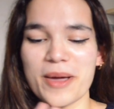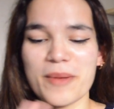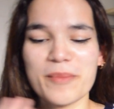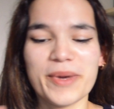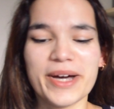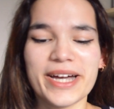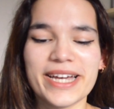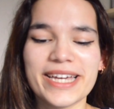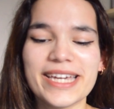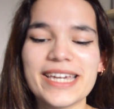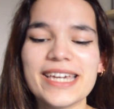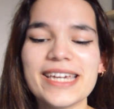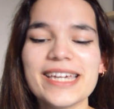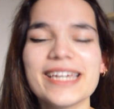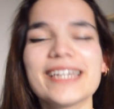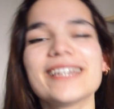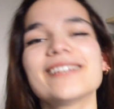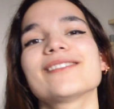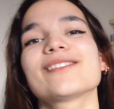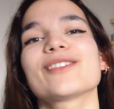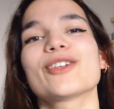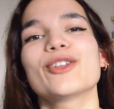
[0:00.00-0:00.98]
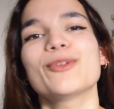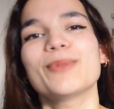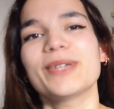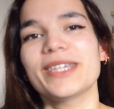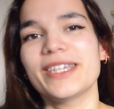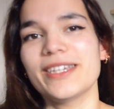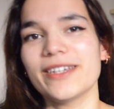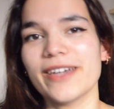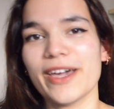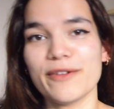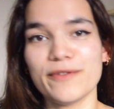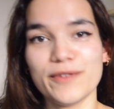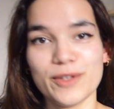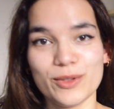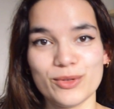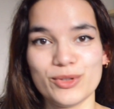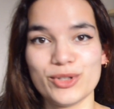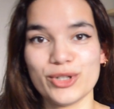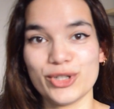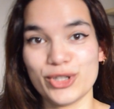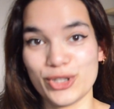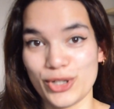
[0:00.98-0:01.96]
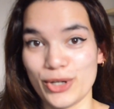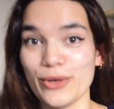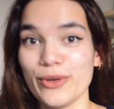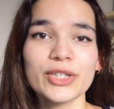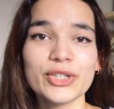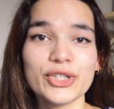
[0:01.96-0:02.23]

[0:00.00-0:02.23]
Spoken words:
but he is going to be a future duke.